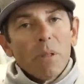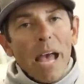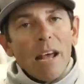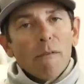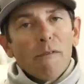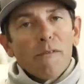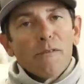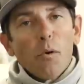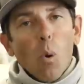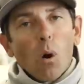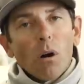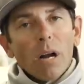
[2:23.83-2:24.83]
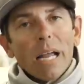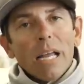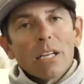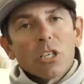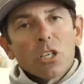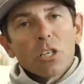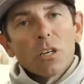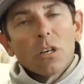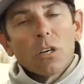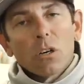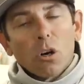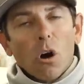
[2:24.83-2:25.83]
and 4-inch
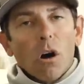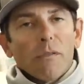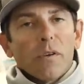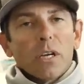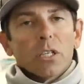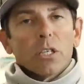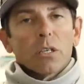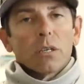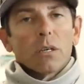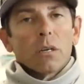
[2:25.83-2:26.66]
crawfish.